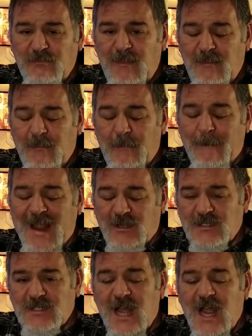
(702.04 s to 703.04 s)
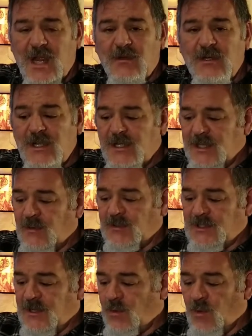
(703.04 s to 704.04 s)
mount style that was going to
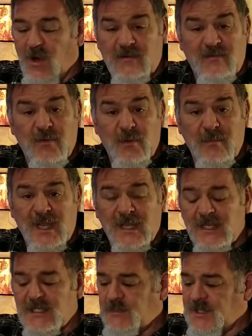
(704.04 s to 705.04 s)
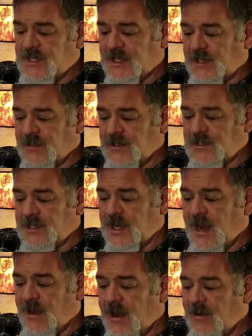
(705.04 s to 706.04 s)
work for me in this particular
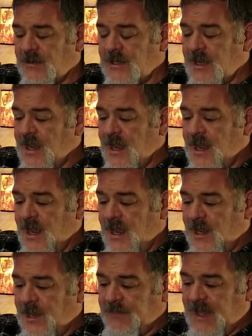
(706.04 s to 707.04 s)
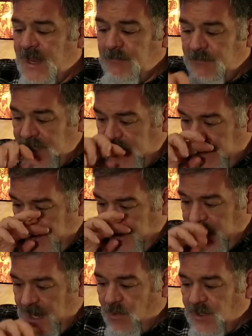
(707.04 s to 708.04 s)
scenario. And B, not
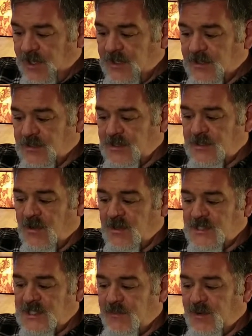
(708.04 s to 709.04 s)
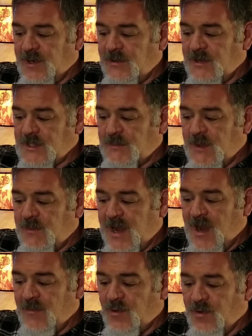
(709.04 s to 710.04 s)
wanting to install a separate USB power
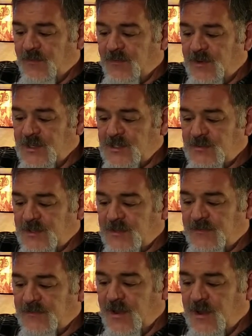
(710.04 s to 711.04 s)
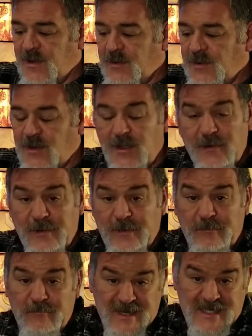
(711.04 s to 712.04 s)
port for use with the phone, noted in
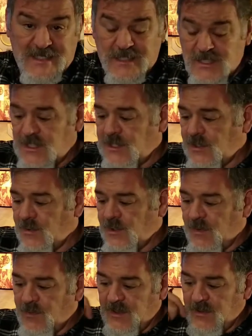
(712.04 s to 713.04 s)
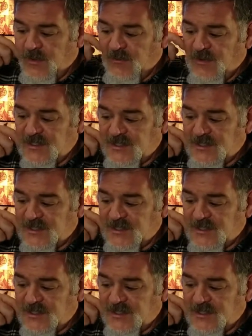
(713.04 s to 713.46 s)
reason 2 that we addressed